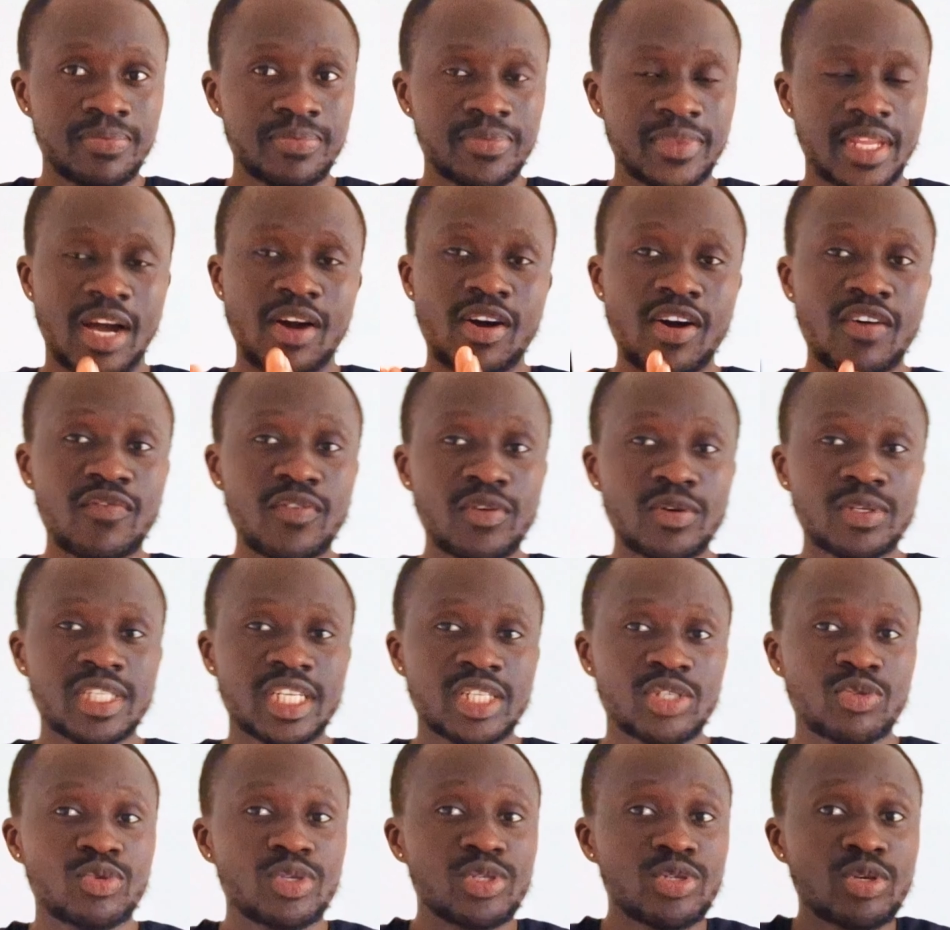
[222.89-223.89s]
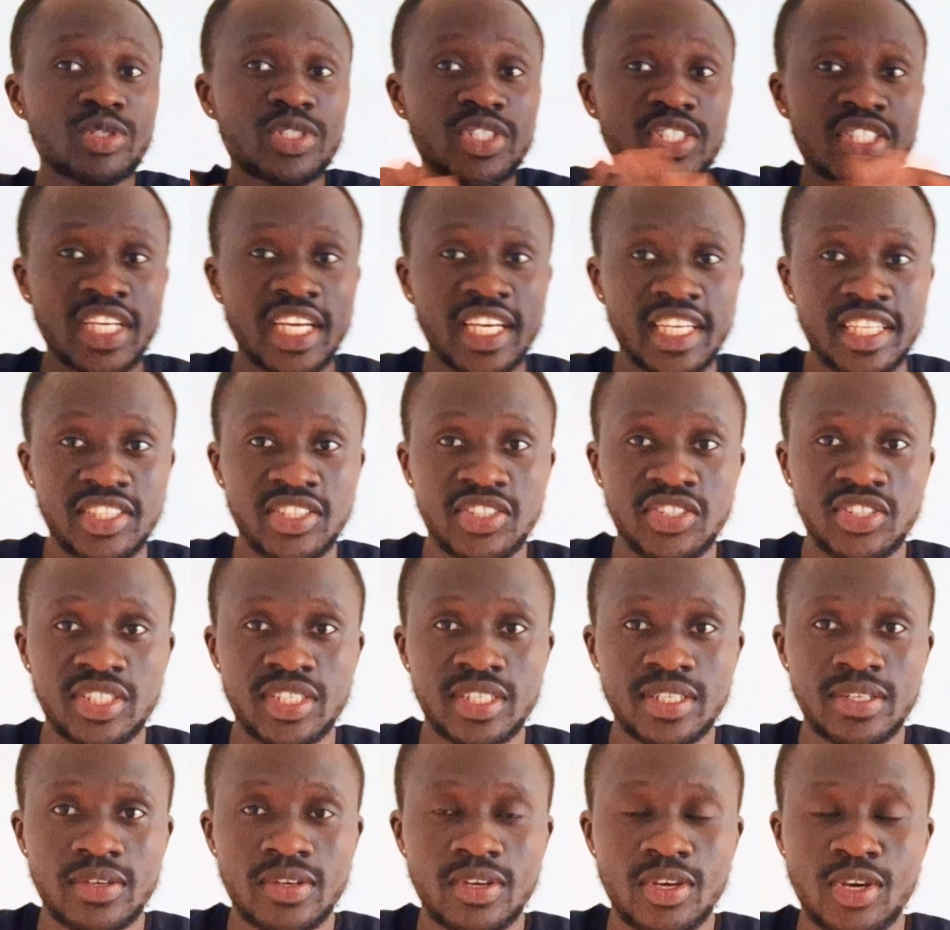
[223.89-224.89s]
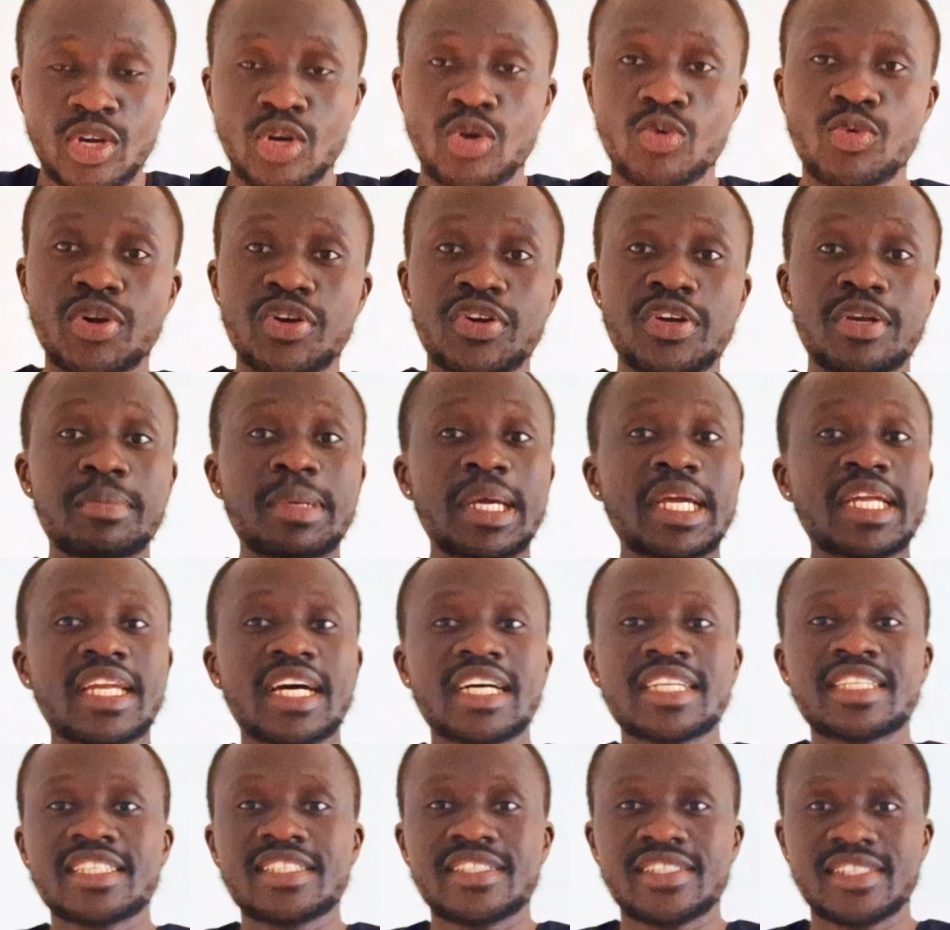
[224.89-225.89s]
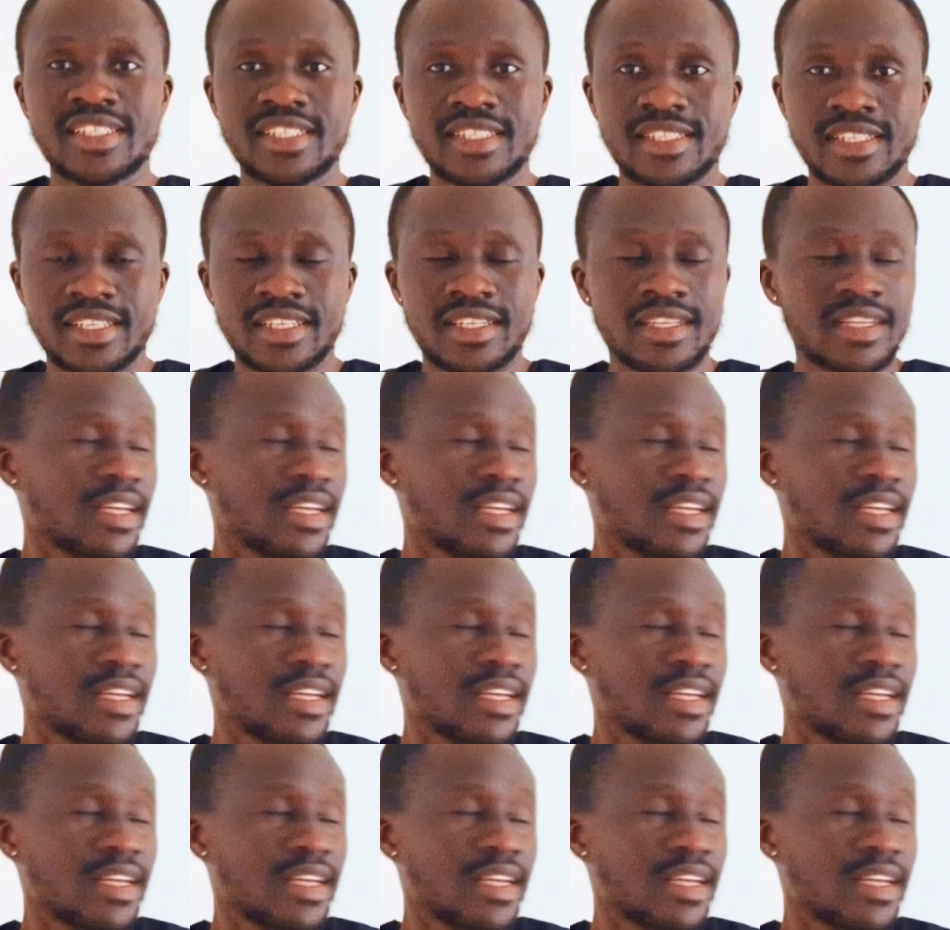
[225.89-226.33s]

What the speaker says: Our voltage will not change, will remain at Z.